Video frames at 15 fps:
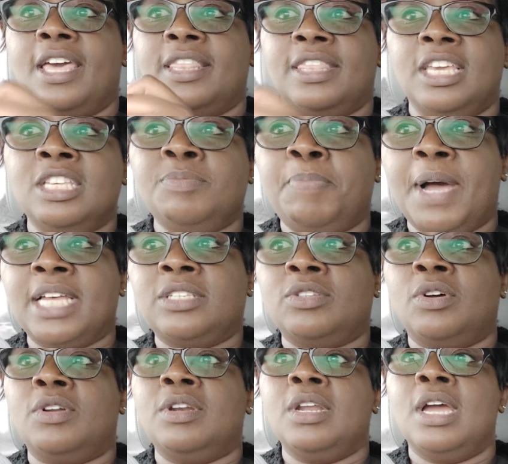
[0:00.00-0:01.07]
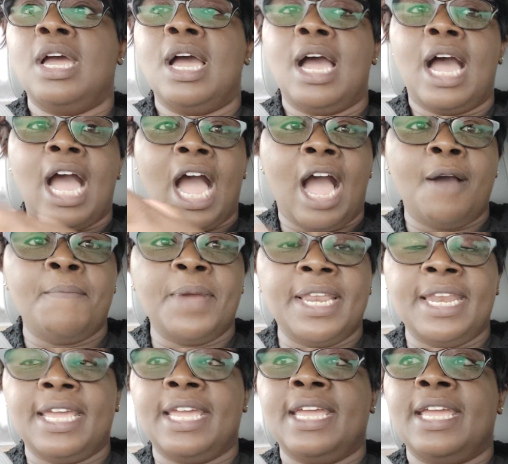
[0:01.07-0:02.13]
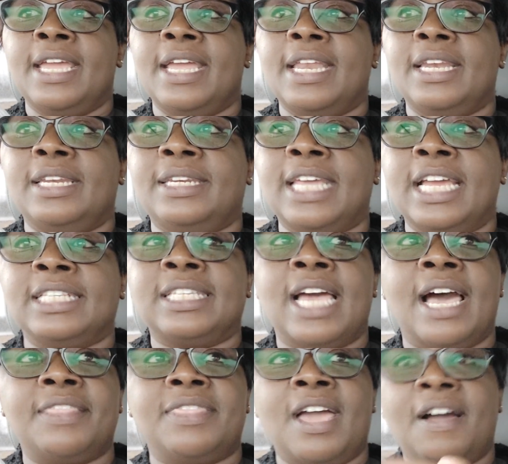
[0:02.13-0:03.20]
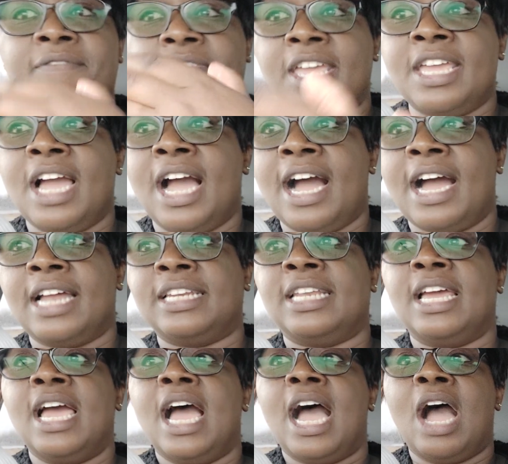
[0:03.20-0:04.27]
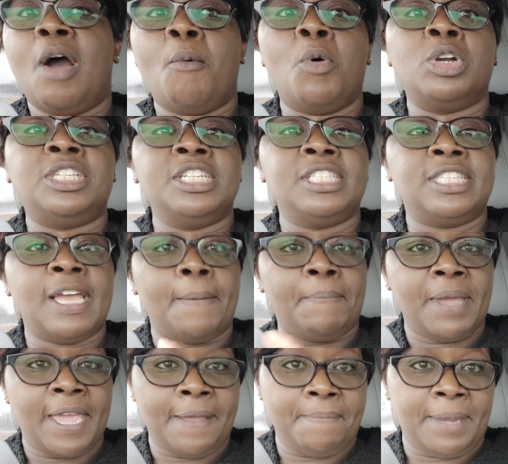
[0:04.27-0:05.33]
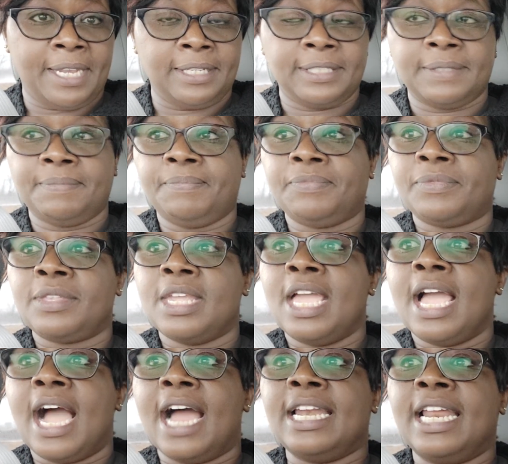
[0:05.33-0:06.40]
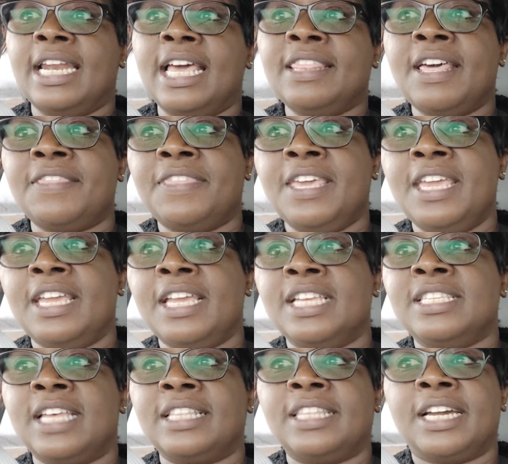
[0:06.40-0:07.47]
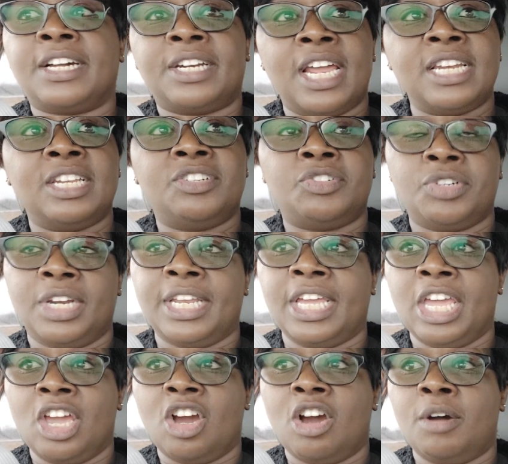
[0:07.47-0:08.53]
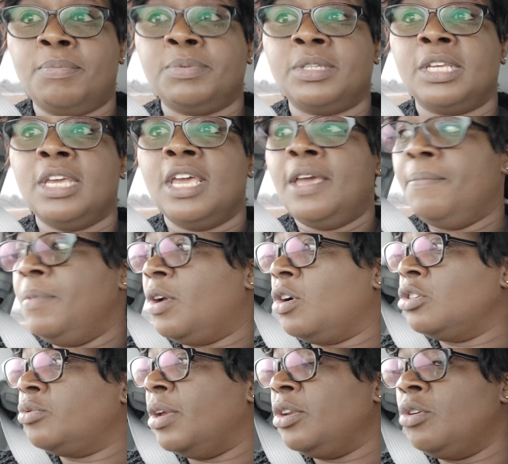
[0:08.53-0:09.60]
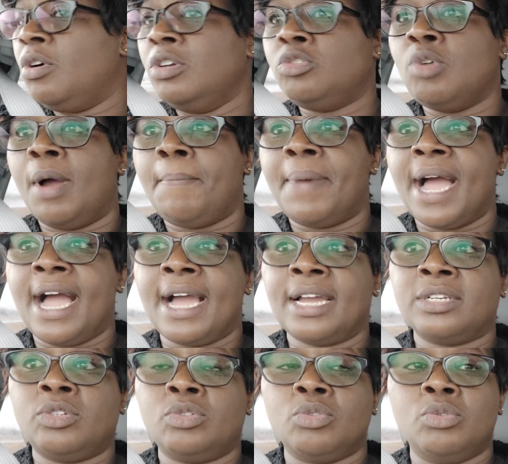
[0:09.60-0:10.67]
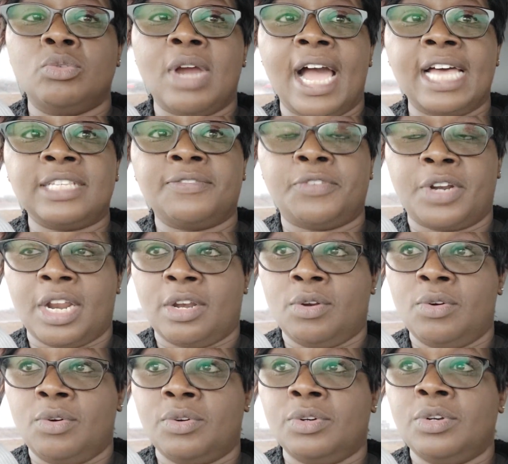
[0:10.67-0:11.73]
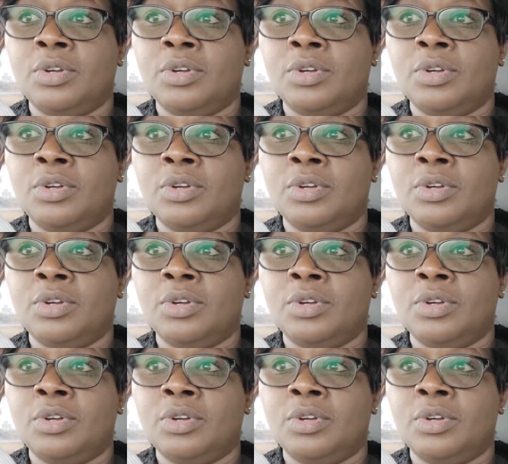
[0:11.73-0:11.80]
this person, how many debts have, have they had? How what is their payment? And another thing is that the credit really helps because when you go to a bank to ask for a loan